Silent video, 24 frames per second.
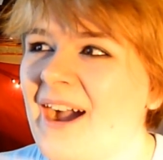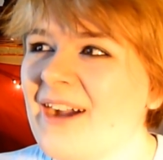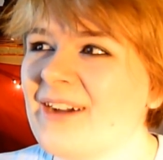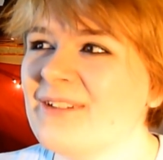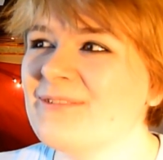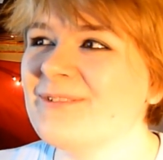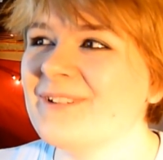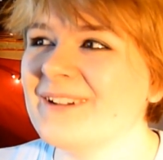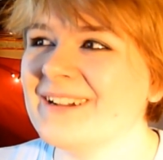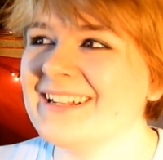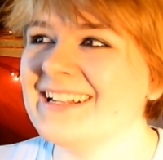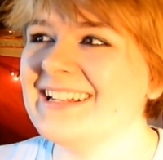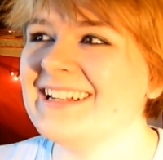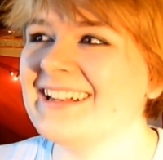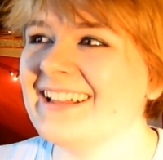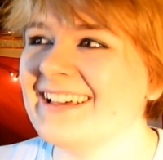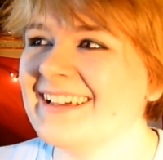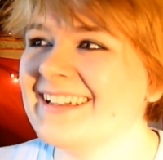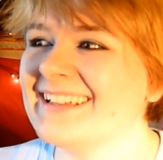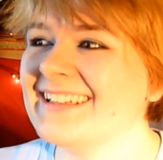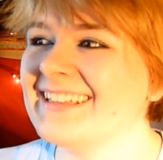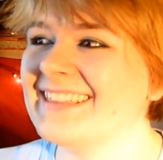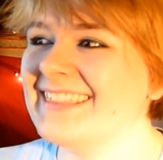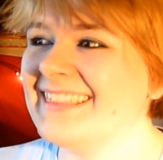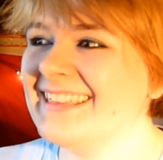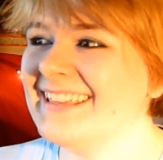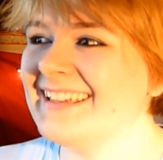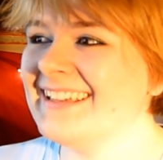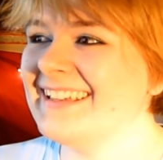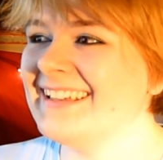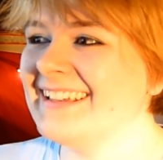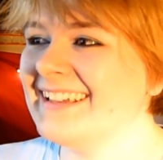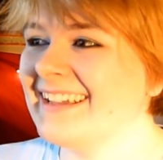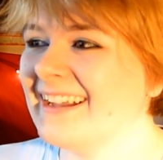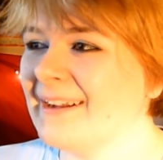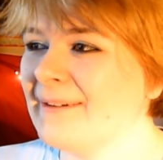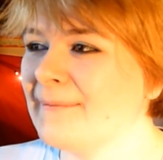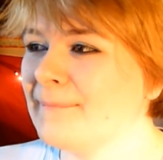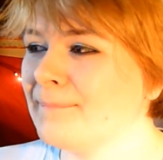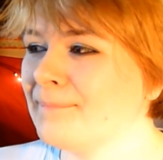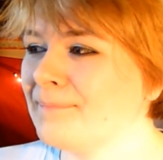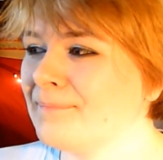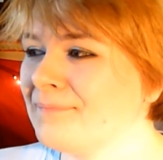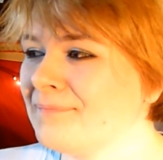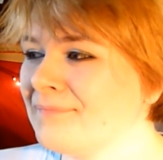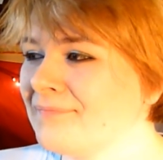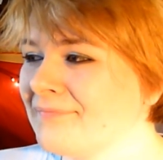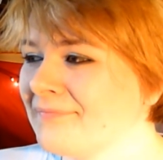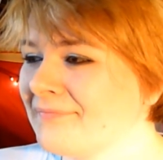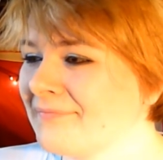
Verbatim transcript: I really like the um,